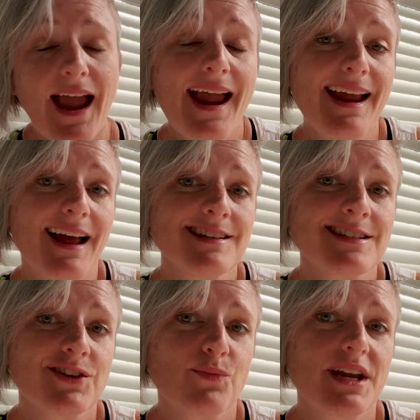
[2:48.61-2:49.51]

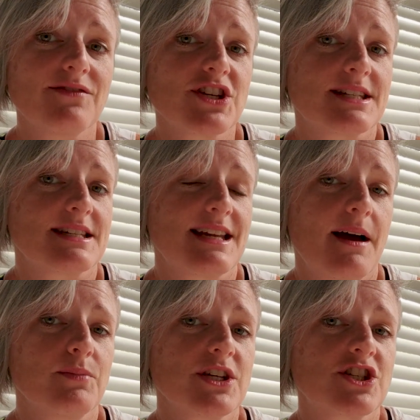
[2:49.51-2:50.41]
and we have just
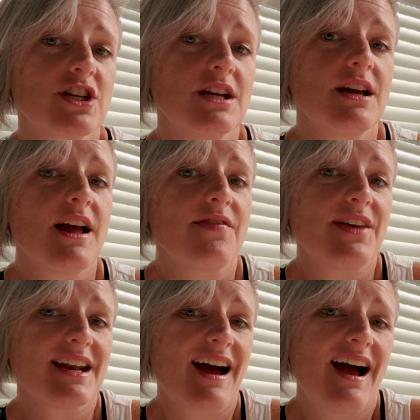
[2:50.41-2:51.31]
established
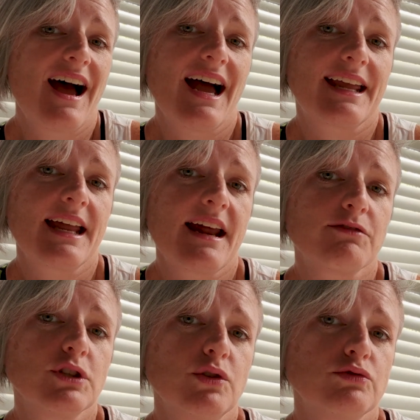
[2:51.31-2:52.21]
that I can't
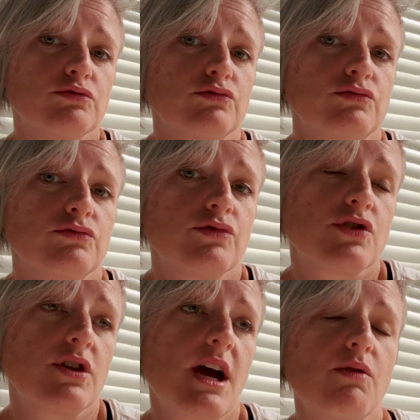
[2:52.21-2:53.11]
have gluten.
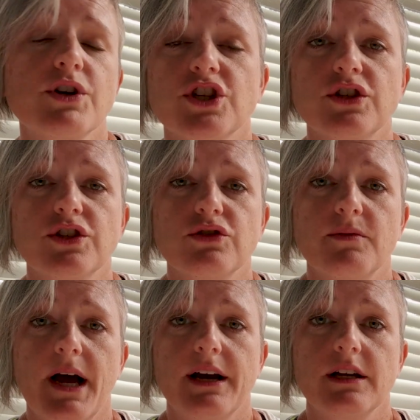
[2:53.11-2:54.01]
So now what you gonna do
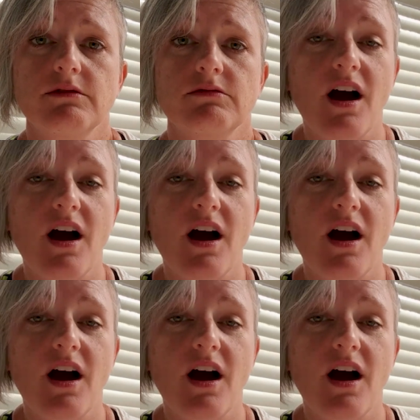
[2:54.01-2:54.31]
about it?